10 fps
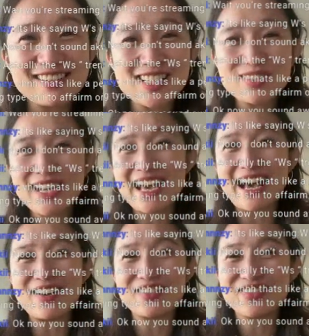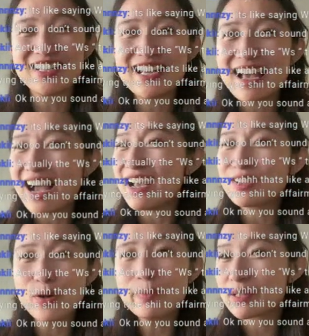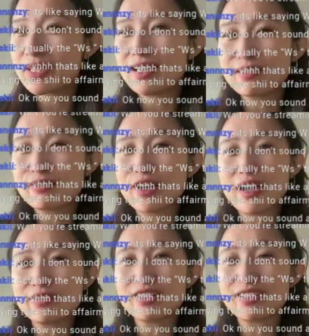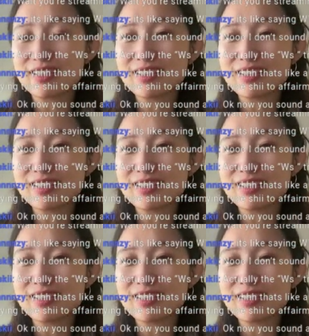That's what I have. I know I'm going to be young forever.